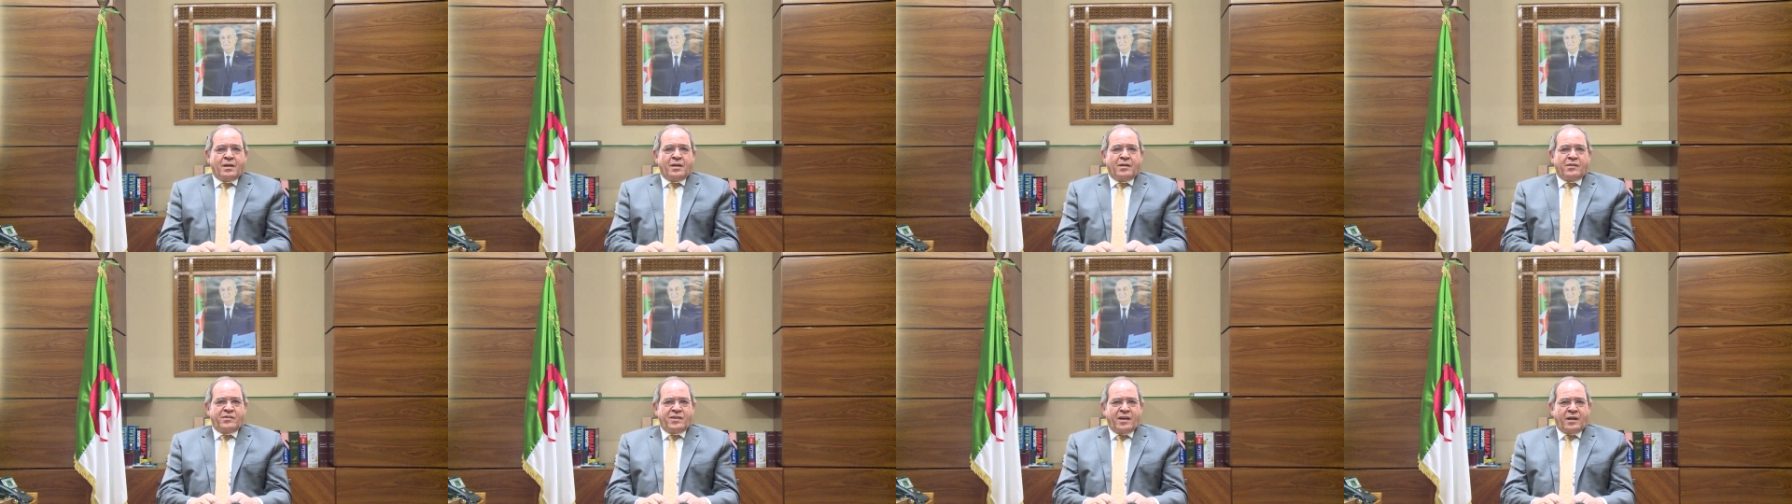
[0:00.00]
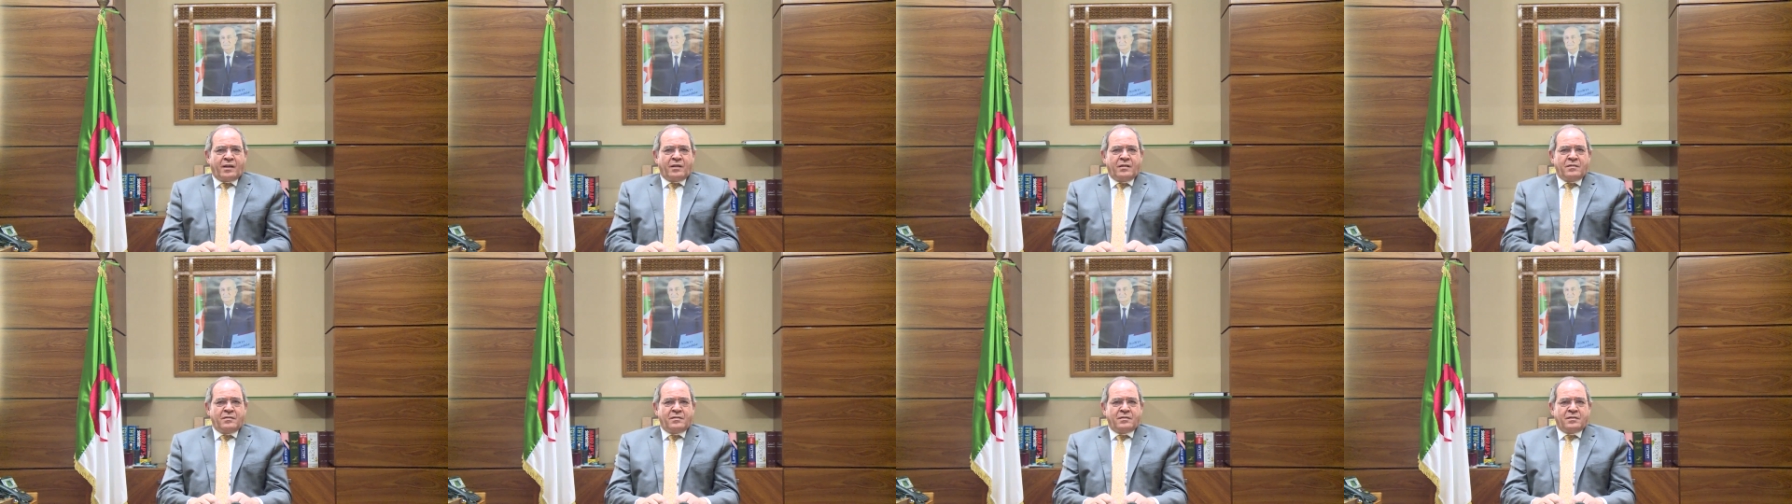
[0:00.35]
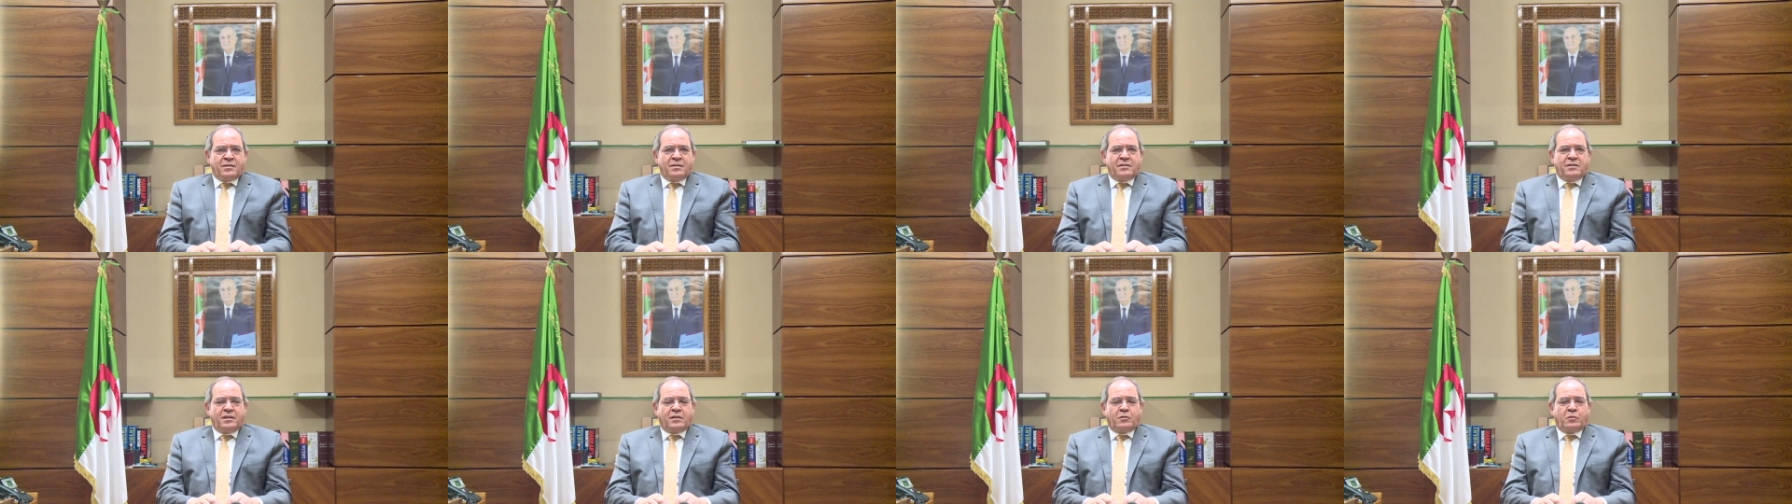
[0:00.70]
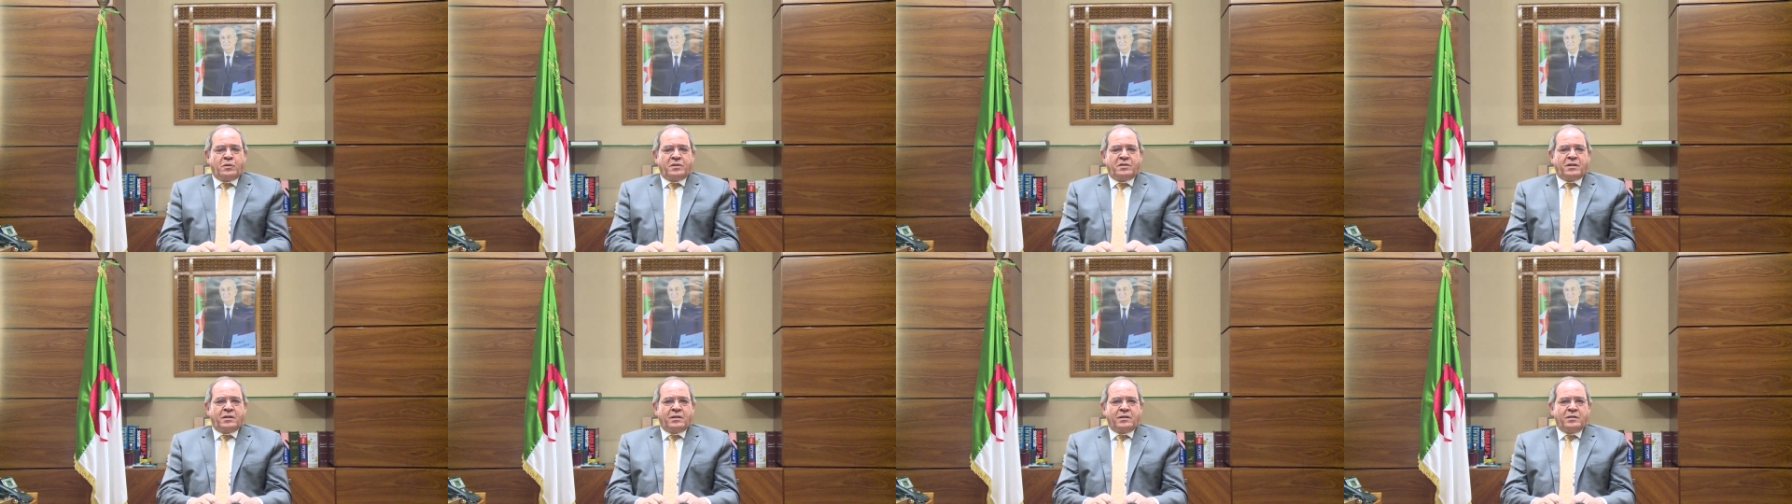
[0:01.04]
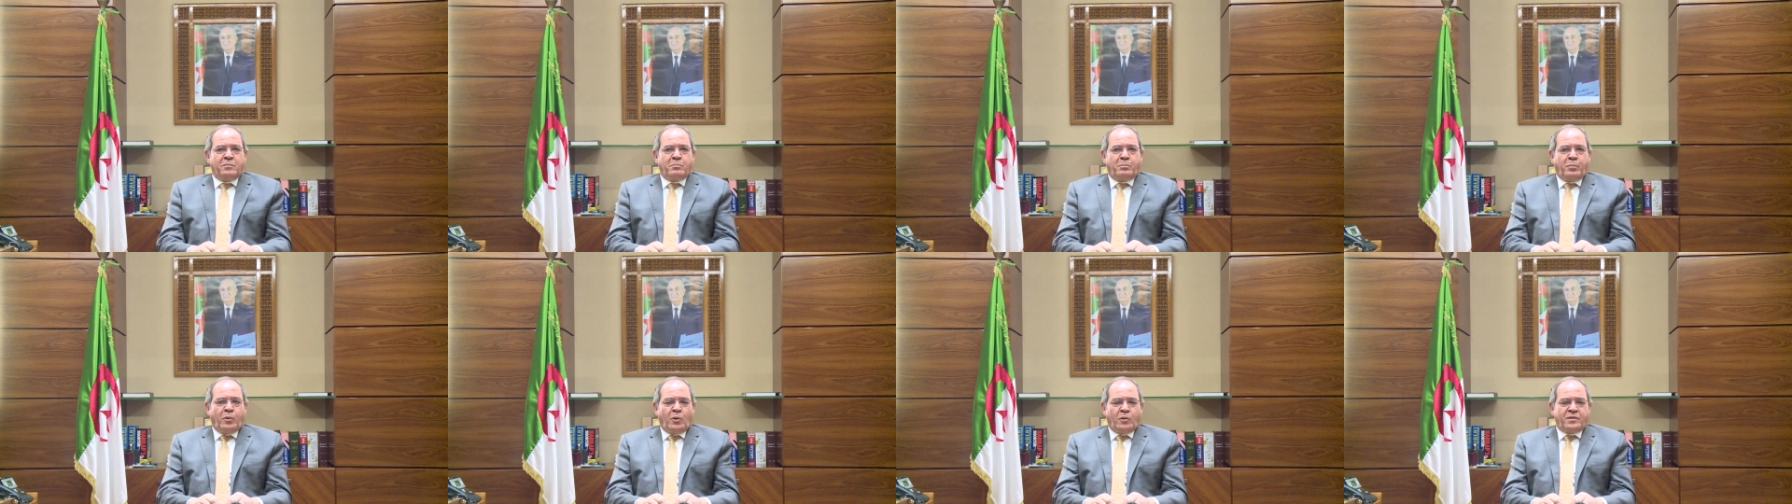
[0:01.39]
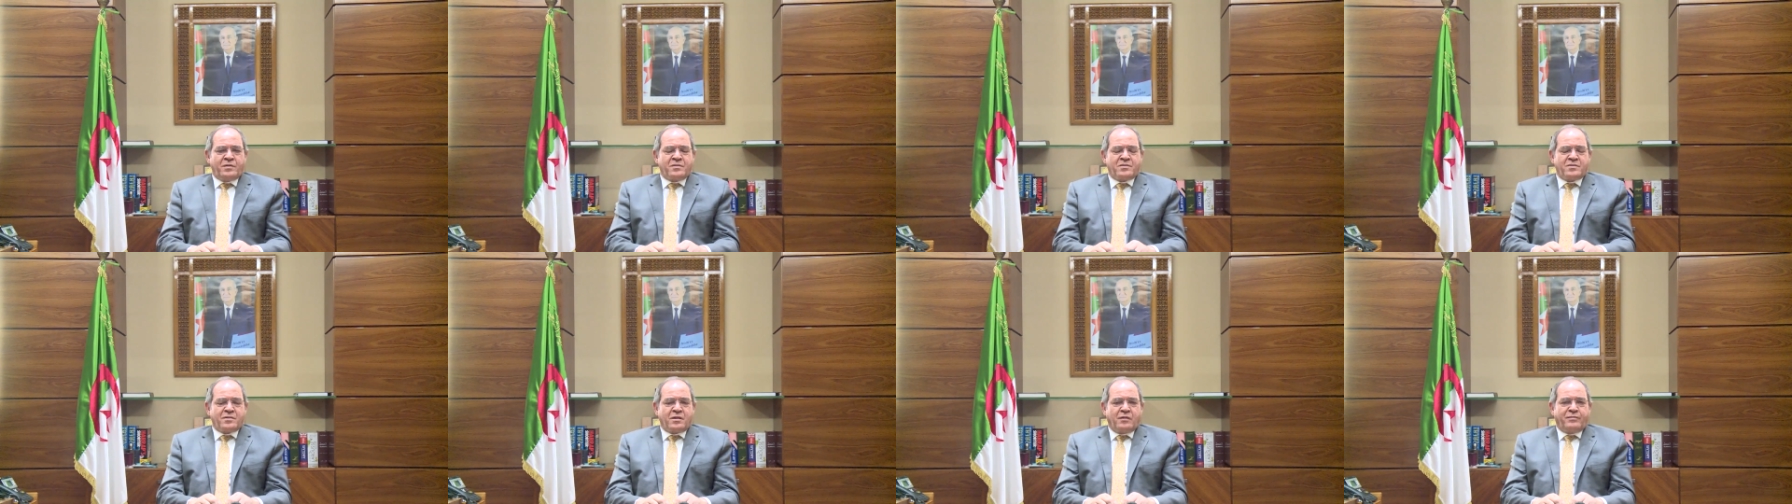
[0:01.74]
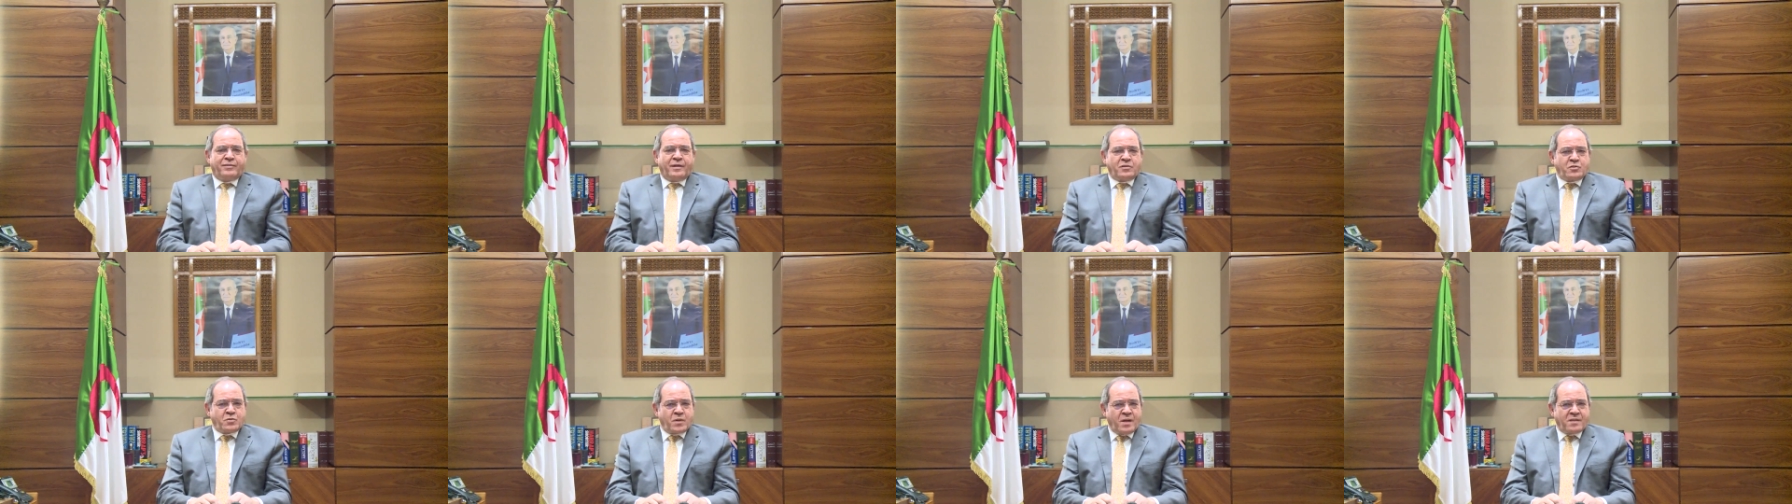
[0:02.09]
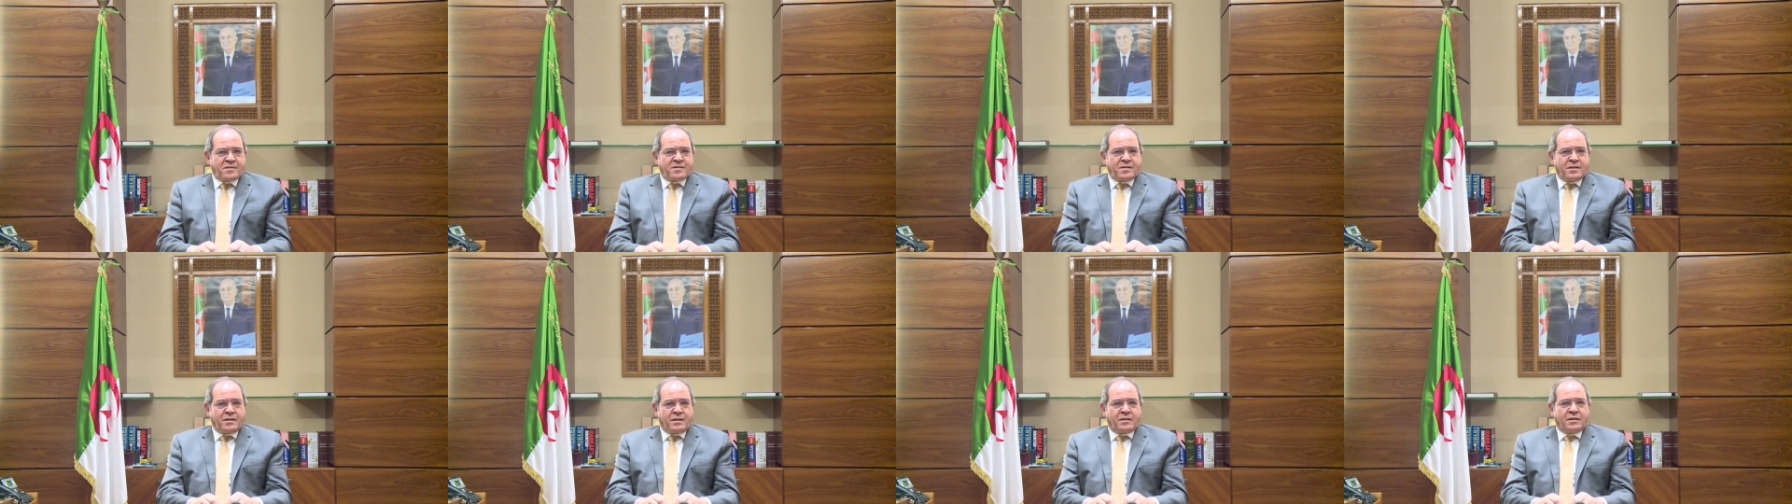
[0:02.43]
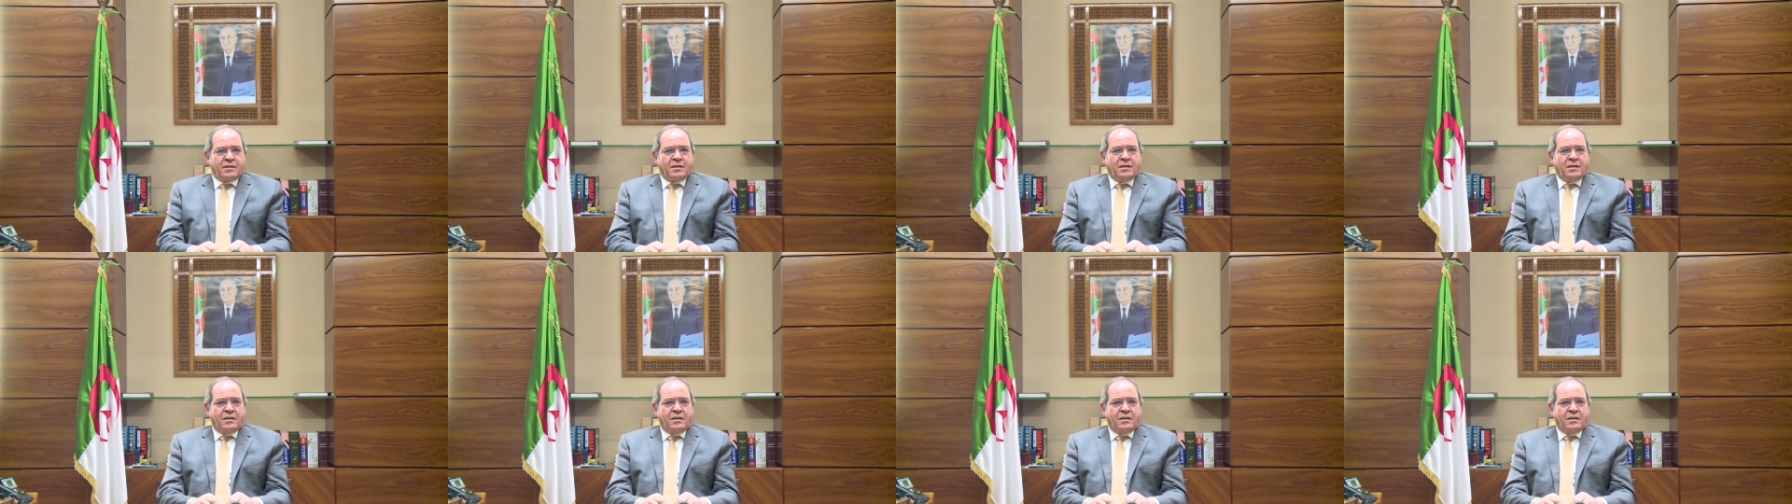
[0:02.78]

Second, the critical importance of addressing